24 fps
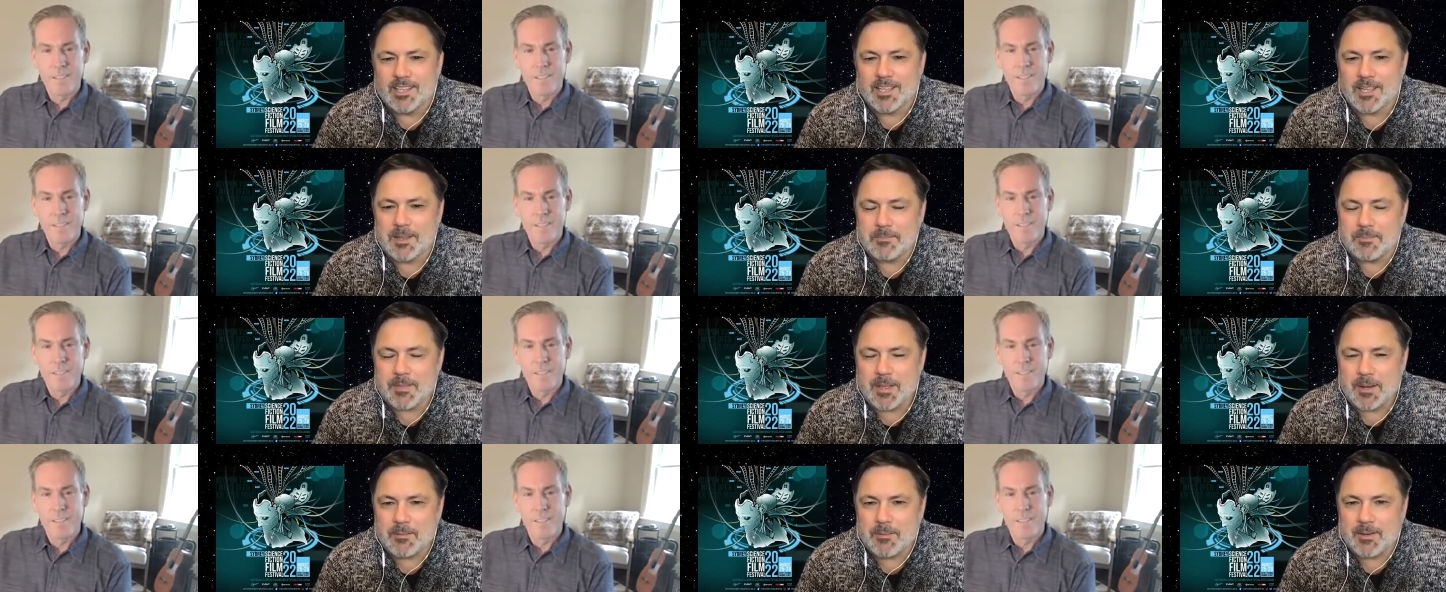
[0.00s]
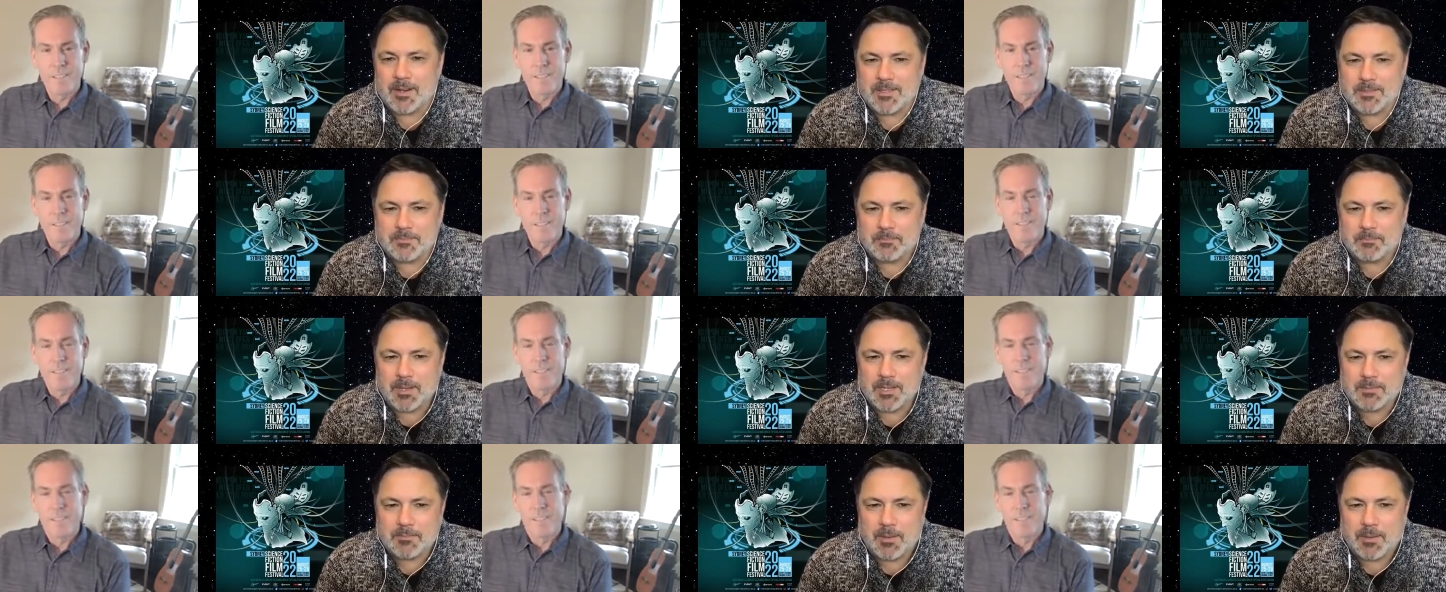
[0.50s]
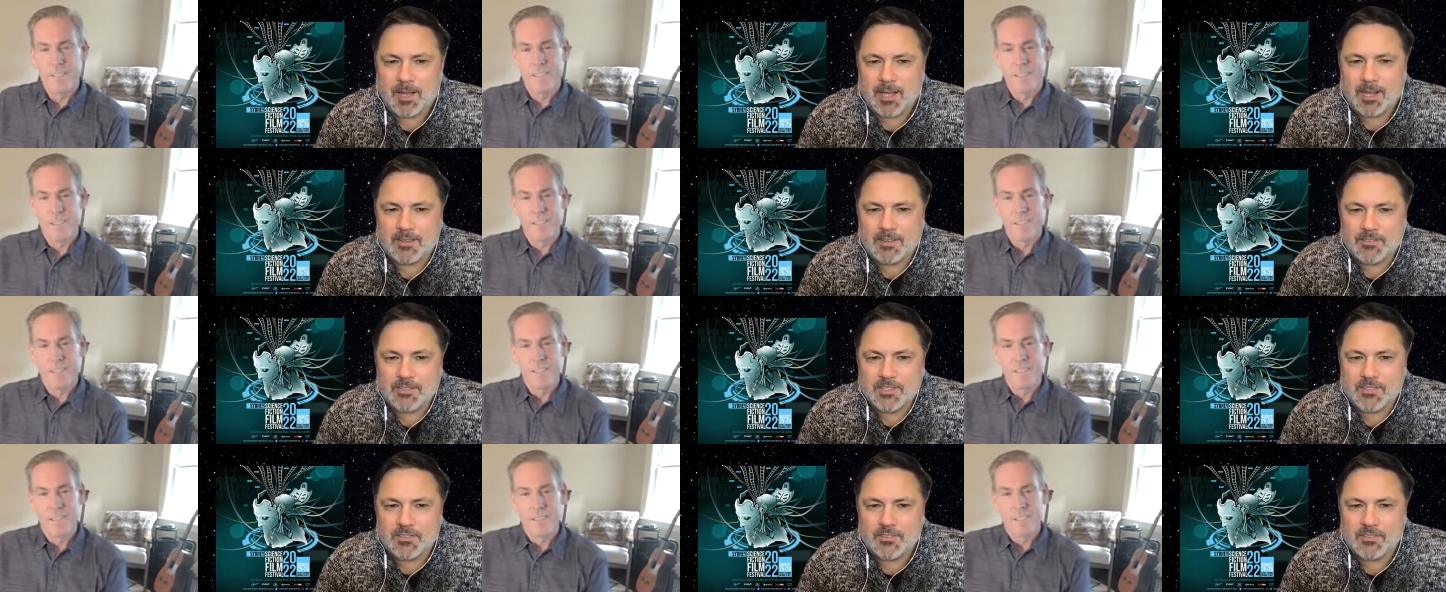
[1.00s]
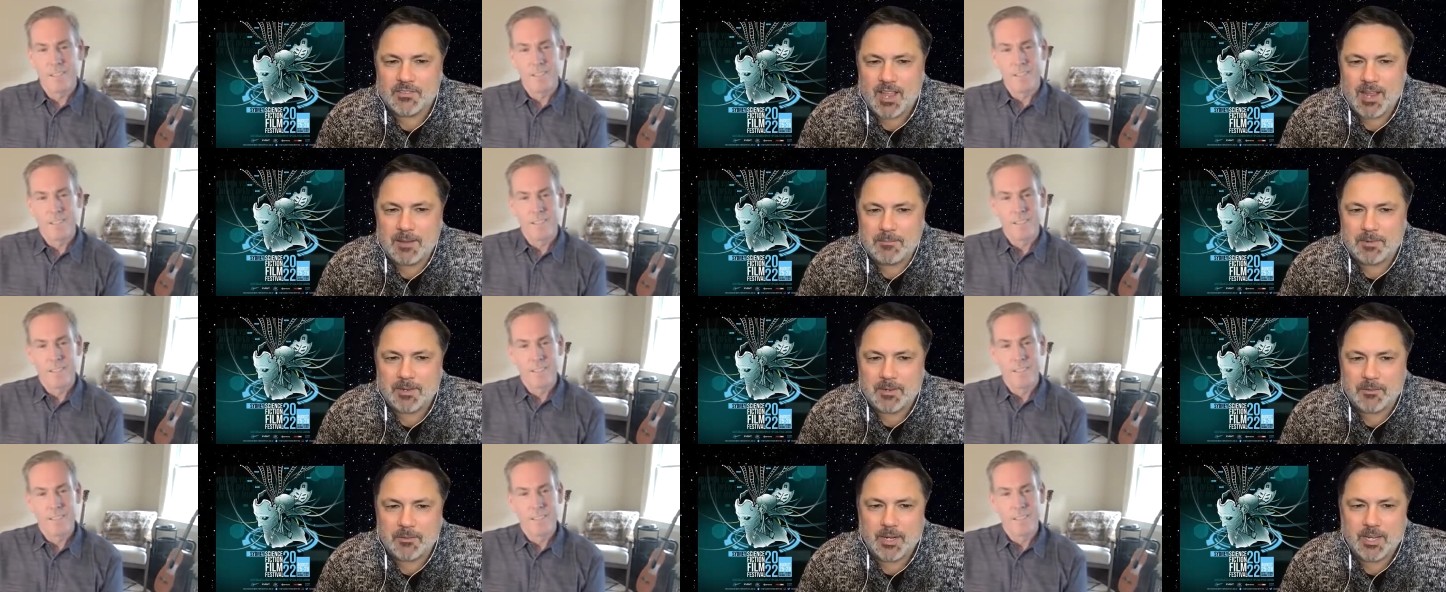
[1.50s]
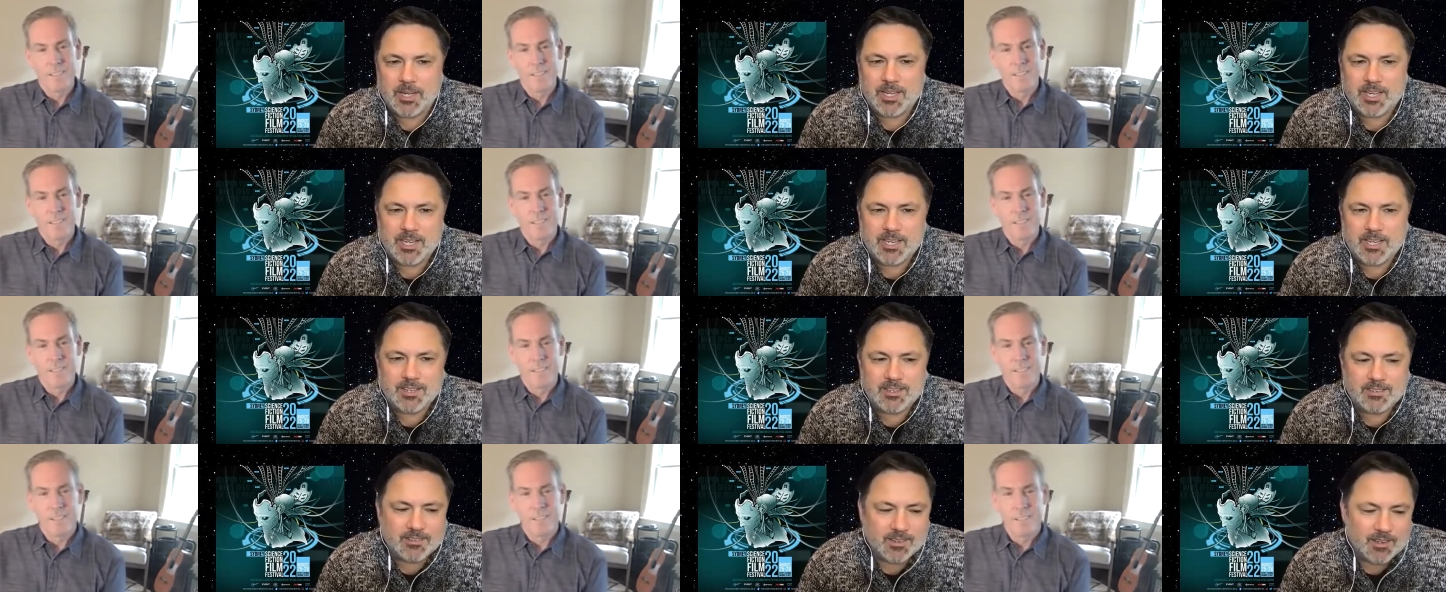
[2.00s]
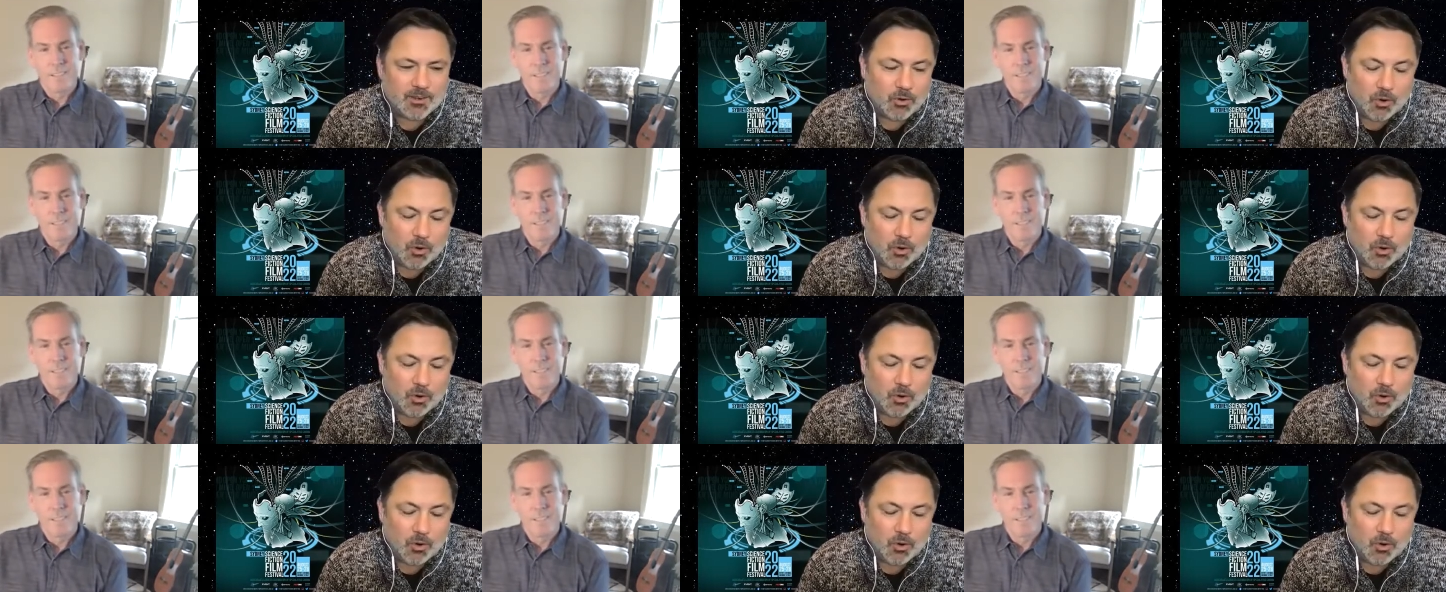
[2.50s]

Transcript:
Speaker 1: keep that as, as part of his family when he